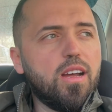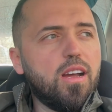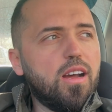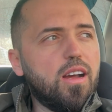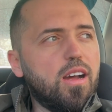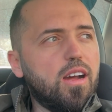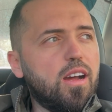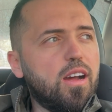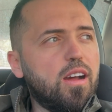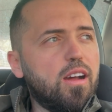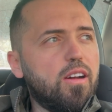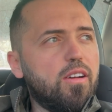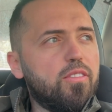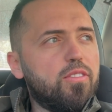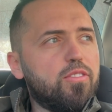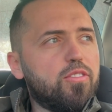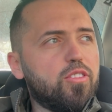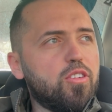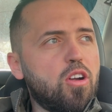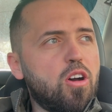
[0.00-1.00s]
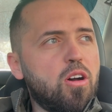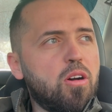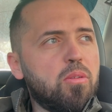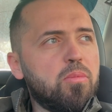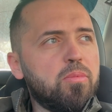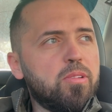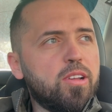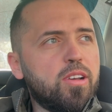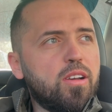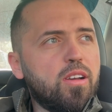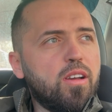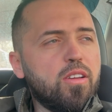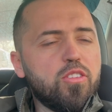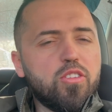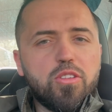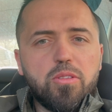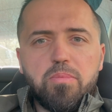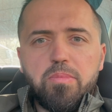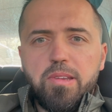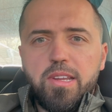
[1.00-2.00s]
uh, from the
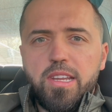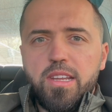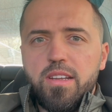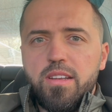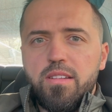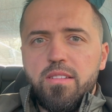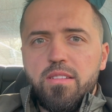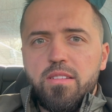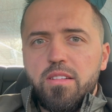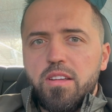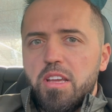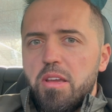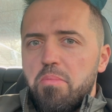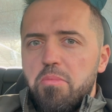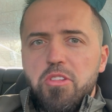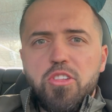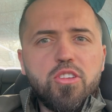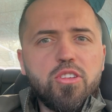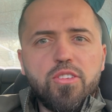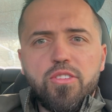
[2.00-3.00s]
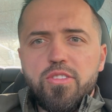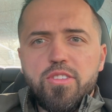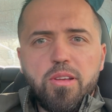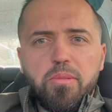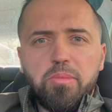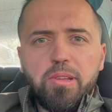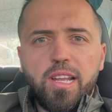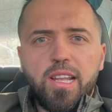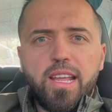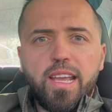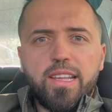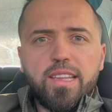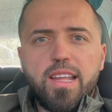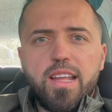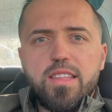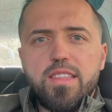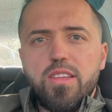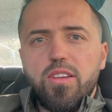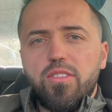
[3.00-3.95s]
European Commission or something like that.